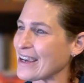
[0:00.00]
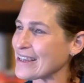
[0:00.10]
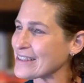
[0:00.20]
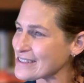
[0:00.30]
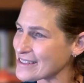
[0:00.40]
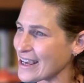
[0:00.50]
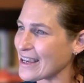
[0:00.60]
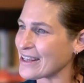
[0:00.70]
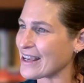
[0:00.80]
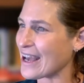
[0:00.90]

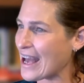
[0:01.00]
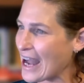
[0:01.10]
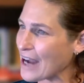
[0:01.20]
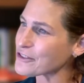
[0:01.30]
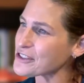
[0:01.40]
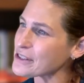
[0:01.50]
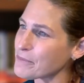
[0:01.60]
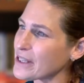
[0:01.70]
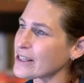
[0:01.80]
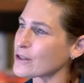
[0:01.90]
Instead, after
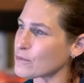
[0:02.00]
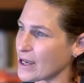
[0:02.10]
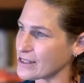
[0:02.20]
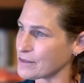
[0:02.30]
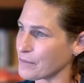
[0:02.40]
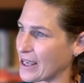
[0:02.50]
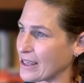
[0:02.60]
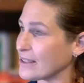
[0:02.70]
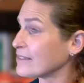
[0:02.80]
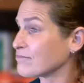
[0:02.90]
submitting the
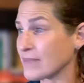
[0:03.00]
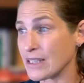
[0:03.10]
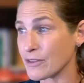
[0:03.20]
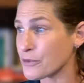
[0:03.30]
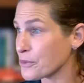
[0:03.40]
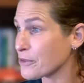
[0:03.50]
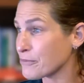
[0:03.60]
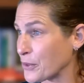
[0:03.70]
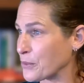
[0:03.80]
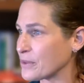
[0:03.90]
resume, even through their
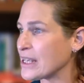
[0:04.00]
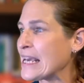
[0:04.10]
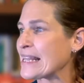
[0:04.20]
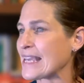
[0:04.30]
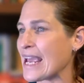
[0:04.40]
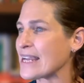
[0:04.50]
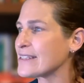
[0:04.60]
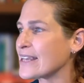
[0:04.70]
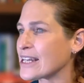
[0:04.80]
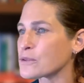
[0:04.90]
phone, the
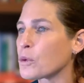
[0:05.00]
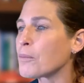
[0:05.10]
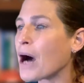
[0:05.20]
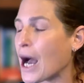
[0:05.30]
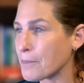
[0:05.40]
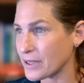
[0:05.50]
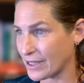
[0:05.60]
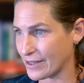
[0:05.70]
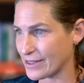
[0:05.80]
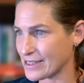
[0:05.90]
ATS will
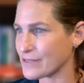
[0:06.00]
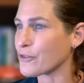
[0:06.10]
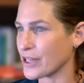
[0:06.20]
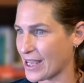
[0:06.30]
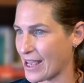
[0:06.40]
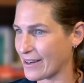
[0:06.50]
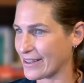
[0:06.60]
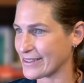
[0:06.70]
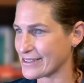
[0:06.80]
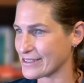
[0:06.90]
populate this for the
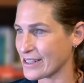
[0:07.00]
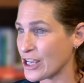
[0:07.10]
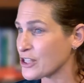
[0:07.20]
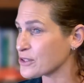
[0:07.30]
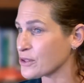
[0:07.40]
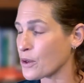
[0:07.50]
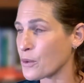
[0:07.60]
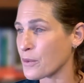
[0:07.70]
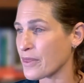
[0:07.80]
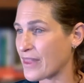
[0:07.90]
candidates.
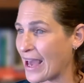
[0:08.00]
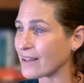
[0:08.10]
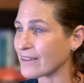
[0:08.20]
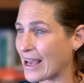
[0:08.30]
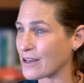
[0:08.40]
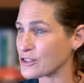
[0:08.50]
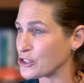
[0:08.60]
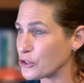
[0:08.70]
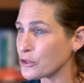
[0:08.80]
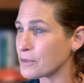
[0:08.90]
So that allows
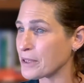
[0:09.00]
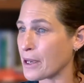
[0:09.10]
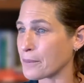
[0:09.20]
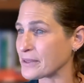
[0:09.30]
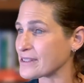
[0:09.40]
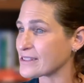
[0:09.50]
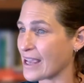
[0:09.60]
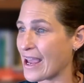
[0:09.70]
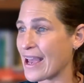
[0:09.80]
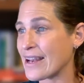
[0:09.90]
you to be able to
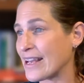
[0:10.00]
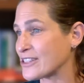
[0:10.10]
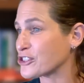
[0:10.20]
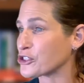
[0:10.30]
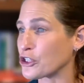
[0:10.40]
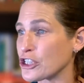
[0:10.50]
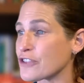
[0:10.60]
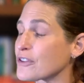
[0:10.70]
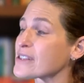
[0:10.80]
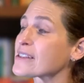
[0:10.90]
scan and
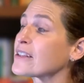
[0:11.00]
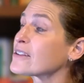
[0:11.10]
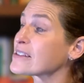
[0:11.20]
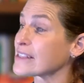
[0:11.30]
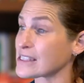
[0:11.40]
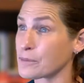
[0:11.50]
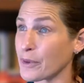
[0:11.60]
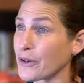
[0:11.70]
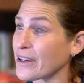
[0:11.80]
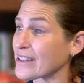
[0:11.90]
search for skills and
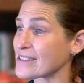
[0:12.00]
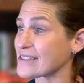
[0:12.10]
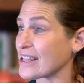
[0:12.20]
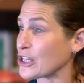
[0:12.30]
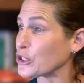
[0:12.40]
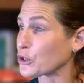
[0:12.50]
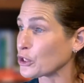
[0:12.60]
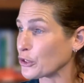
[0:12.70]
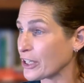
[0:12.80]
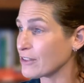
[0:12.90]
experience that you're
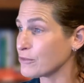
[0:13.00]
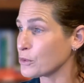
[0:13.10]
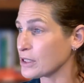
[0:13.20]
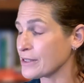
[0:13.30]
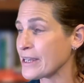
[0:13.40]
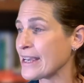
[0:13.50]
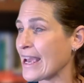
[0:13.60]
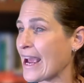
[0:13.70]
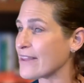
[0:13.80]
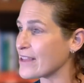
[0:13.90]
looking for.
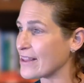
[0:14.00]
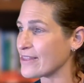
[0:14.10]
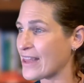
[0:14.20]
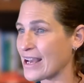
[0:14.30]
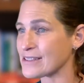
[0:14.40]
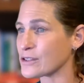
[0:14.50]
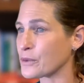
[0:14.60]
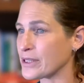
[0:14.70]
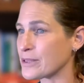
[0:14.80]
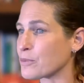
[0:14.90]
And then that's
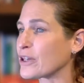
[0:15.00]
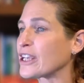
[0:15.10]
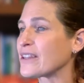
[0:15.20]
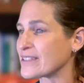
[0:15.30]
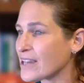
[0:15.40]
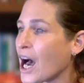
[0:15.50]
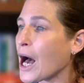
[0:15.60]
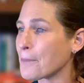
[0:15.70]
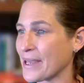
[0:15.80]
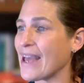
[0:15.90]
going to bring the
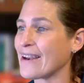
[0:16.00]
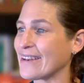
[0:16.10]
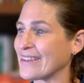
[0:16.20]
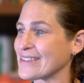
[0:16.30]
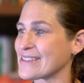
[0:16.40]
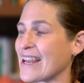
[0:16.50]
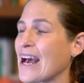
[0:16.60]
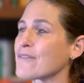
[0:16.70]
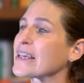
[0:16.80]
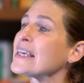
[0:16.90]
top candidates that
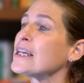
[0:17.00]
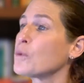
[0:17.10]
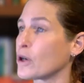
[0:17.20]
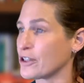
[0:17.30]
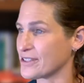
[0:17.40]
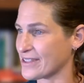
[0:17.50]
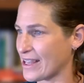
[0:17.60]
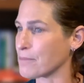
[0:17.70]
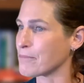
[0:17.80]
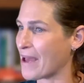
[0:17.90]
have the keywords
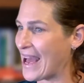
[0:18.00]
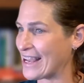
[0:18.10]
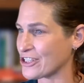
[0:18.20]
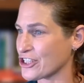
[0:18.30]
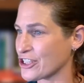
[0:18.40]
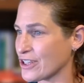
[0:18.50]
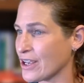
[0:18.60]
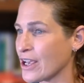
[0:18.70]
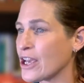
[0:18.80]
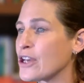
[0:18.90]
that match.
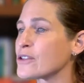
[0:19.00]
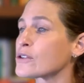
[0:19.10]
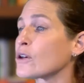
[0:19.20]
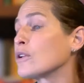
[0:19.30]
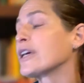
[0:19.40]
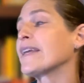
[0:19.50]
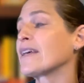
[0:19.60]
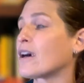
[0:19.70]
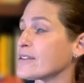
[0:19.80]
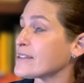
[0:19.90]
So looking at
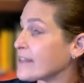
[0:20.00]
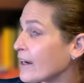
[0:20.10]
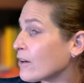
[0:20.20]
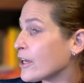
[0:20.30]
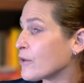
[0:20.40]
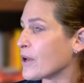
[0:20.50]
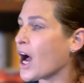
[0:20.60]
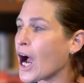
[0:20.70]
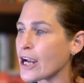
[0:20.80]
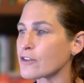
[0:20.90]
our scenario to
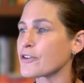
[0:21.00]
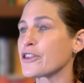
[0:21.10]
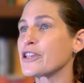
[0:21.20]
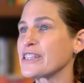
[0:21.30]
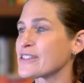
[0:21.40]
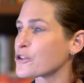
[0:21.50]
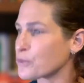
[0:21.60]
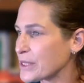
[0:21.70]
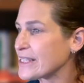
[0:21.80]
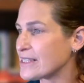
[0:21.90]
hire for these
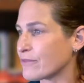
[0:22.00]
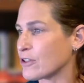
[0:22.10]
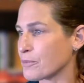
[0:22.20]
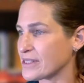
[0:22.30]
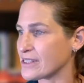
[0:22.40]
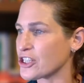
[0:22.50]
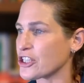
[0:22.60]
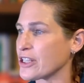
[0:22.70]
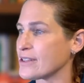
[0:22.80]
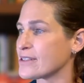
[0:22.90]
three different
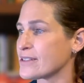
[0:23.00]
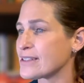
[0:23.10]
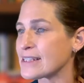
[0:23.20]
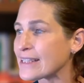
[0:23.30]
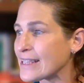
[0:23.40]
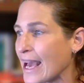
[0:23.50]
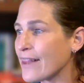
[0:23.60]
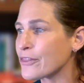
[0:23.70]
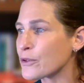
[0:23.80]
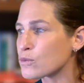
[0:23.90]
positions to get
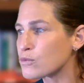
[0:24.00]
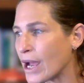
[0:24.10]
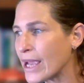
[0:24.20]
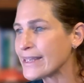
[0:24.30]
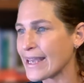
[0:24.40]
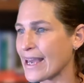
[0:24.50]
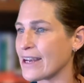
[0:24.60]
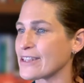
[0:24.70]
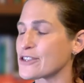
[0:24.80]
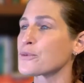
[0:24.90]
the right
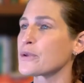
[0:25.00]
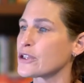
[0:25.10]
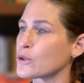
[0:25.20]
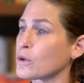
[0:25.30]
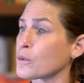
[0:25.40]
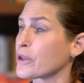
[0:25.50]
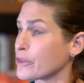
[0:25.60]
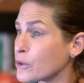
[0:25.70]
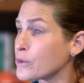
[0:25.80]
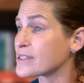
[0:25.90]
candidates through the door with
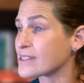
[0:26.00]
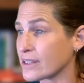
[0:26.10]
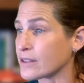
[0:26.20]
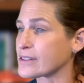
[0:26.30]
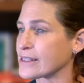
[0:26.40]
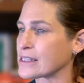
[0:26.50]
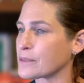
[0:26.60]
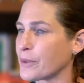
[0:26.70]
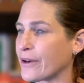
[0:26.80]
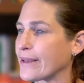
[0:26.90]
those skills and
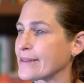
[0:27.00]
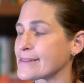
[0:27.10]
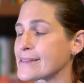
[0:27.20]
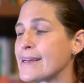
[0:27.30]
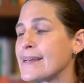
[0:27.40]
experience,